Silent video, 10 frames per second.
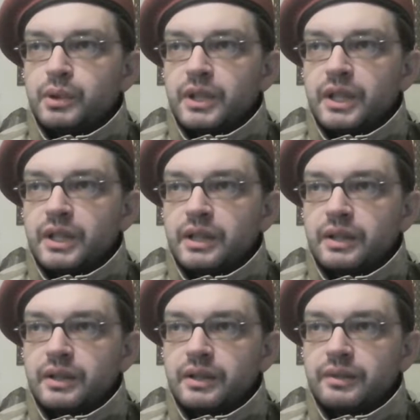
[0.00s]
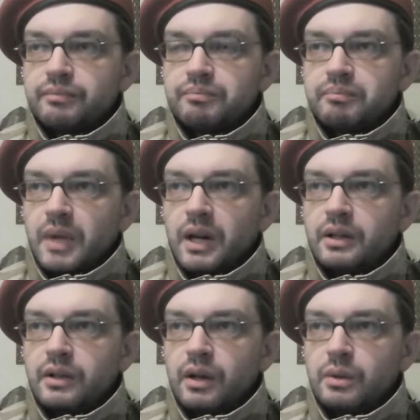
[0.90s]
putting,
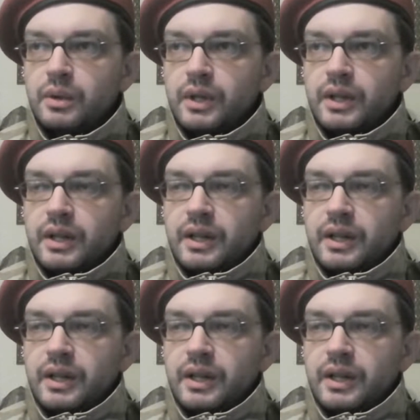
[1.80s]
I don't know,